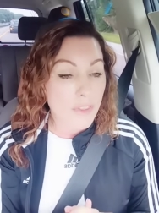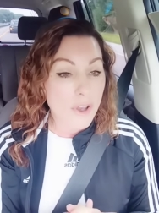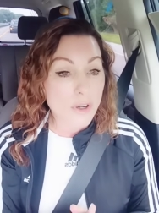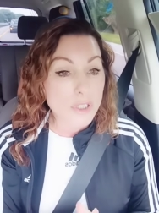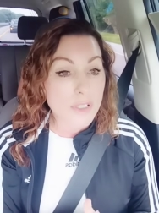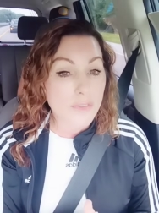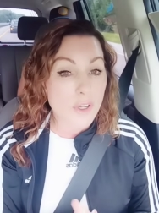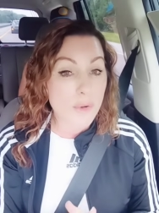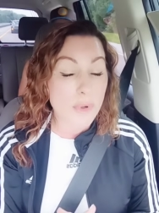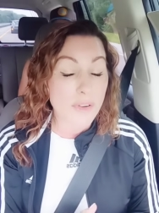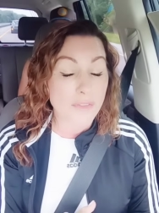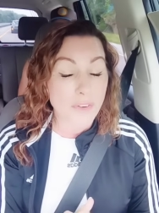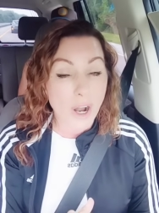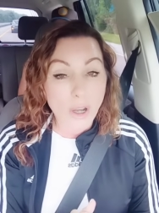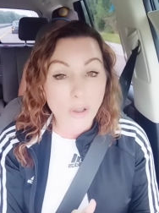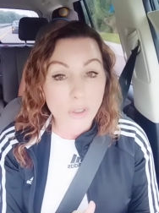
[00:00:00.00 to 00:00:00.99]
for those of you
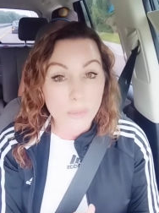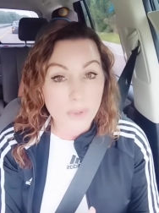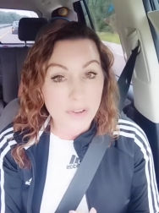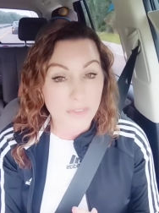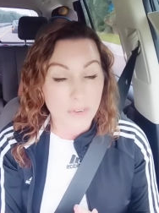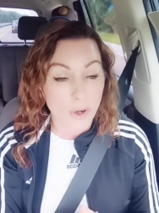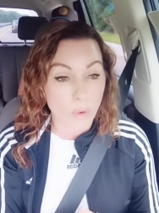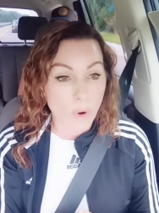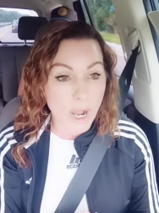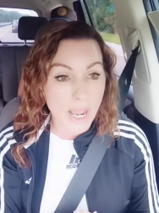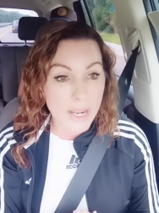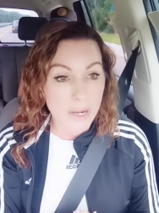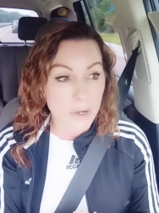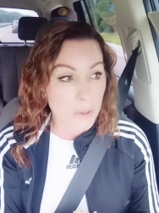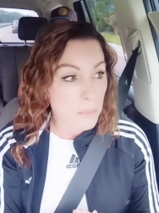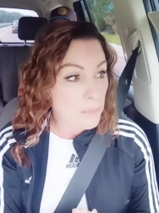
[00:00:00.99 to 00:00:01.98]
who've been following me for a
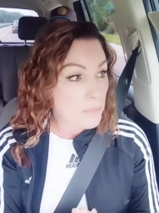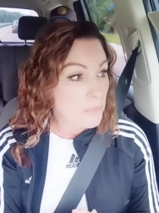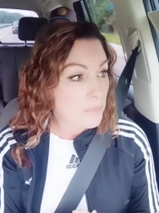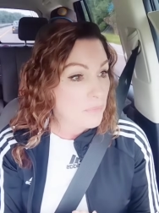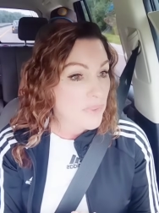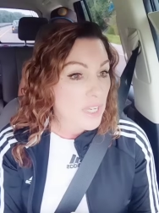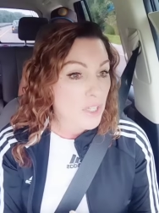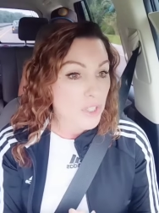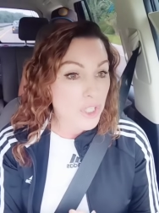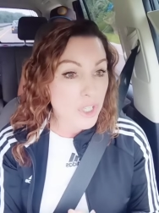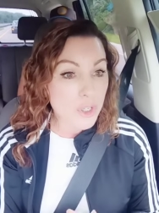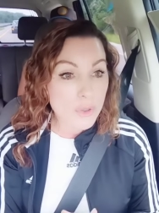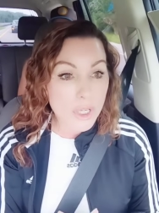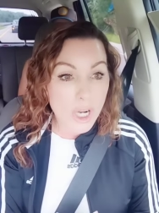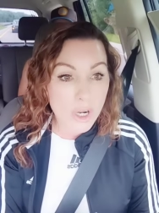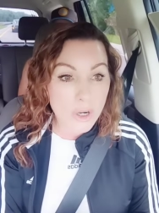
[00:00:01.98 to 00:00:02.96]
while,
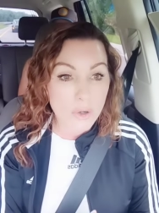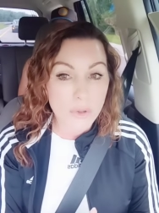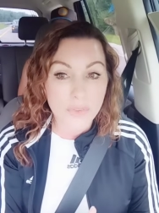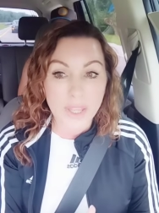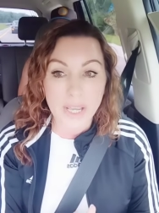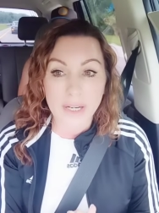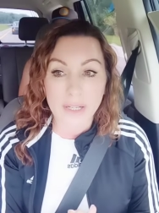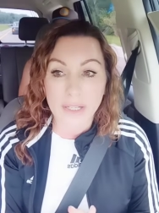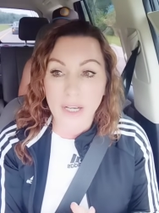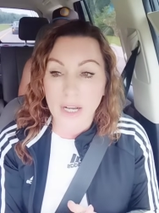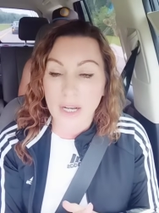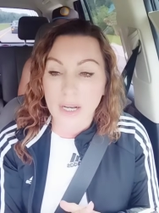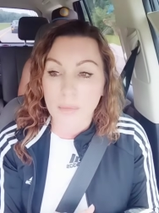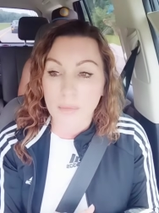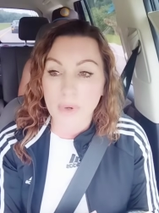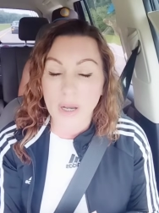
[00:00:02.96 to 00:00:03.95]
you know that
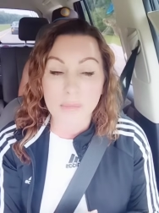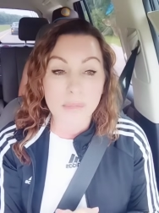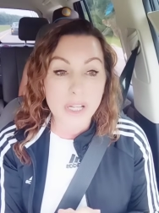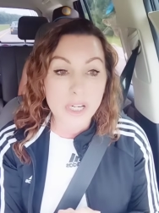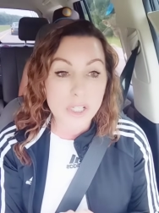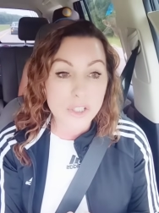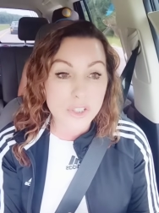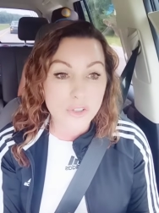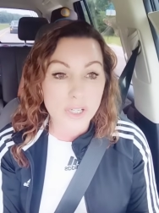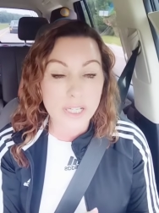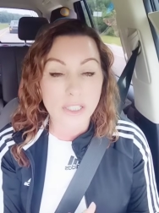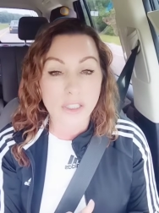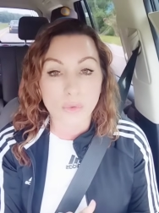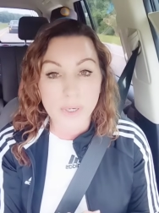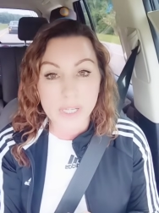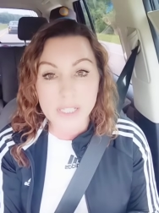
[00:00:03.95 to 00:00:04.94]
a
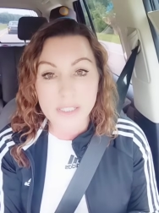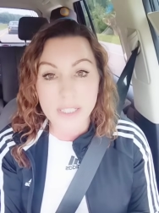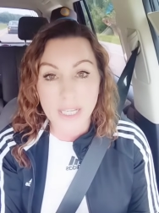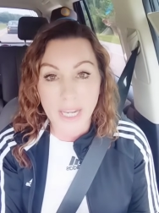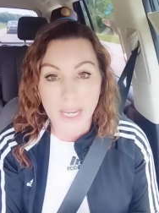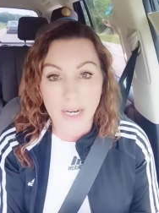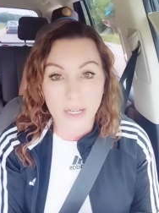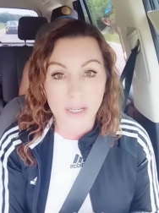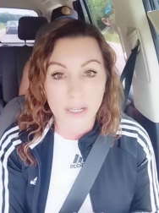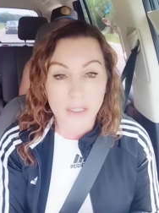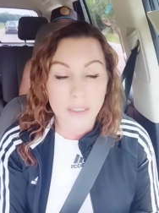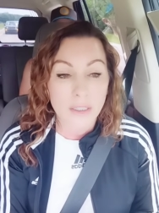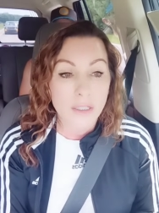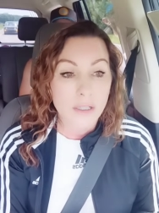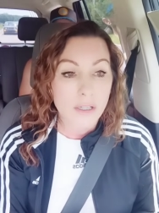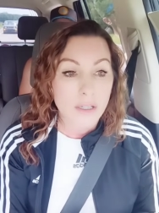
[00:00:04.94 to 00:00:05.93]
ministry in
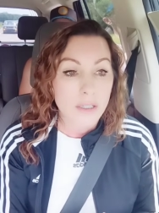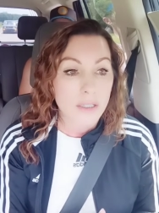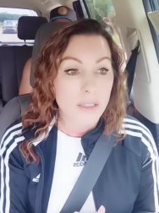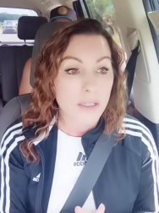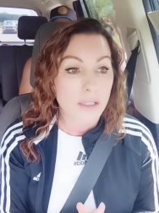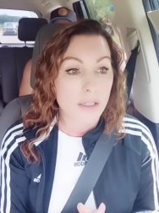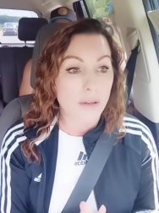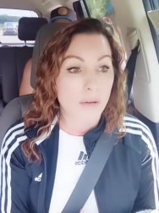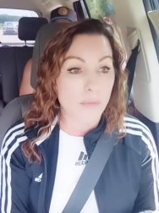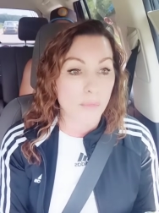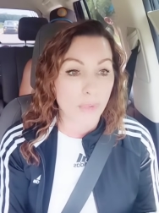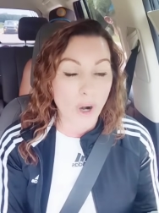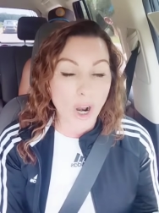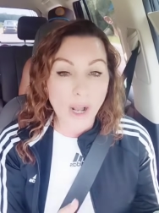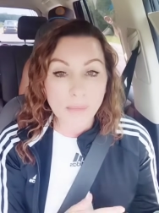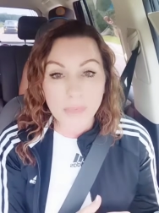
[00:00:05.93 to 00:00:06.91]
Louisiana
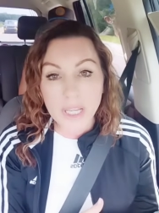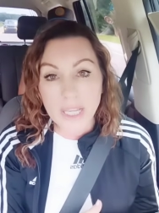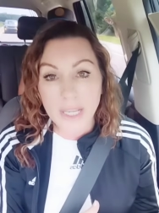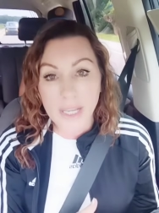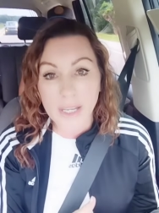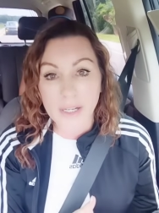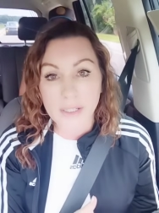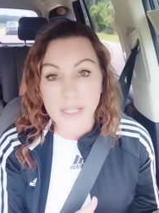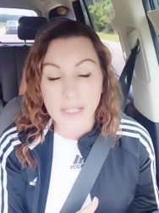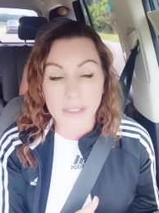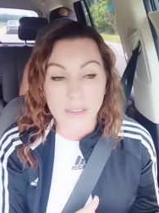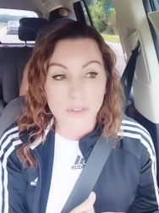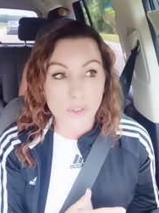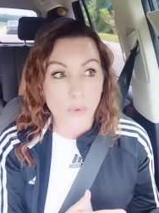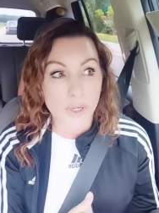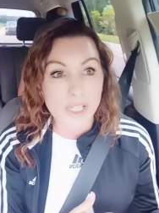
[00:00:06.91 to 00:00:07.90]
brought me
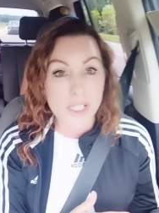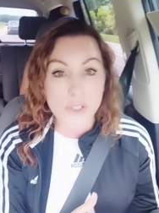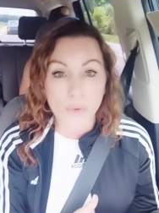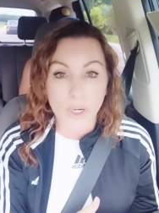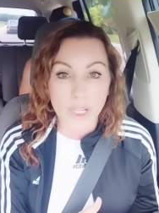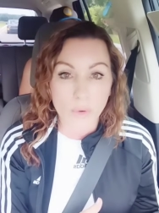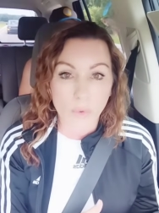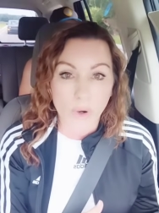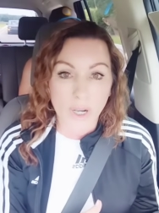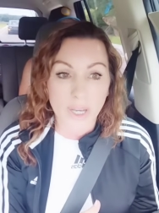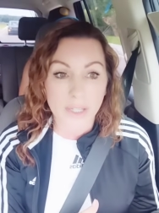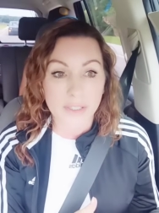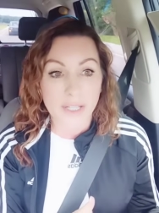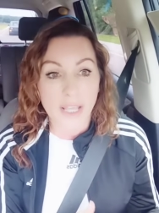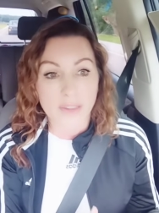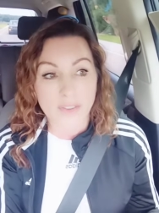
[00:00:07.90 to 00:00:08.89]
in 2021,
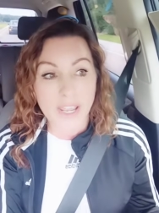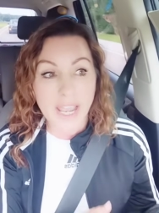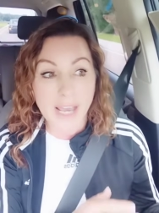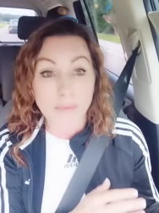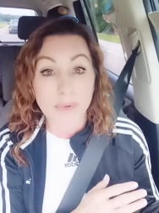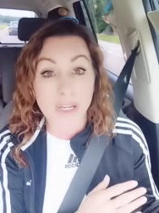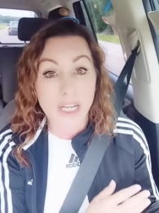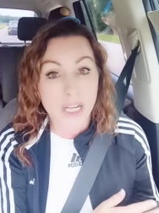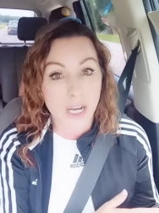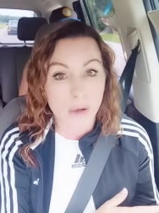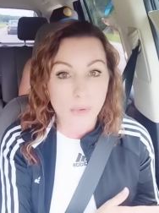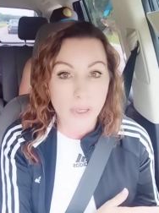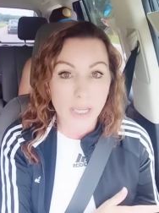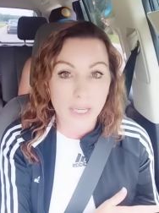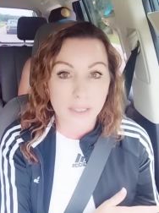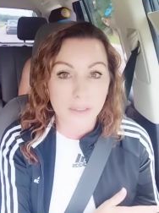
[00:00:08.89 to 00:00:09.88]
and they had me
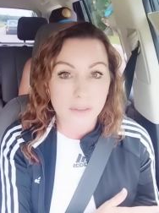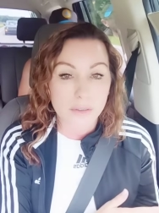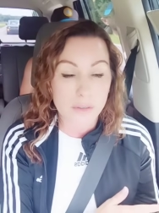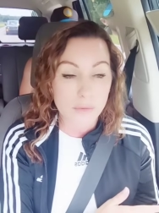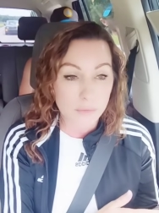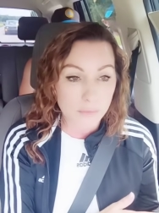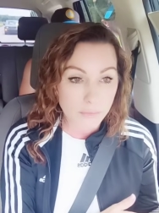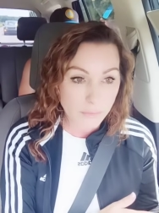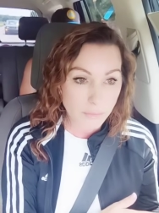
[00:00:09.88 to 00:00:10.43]
come in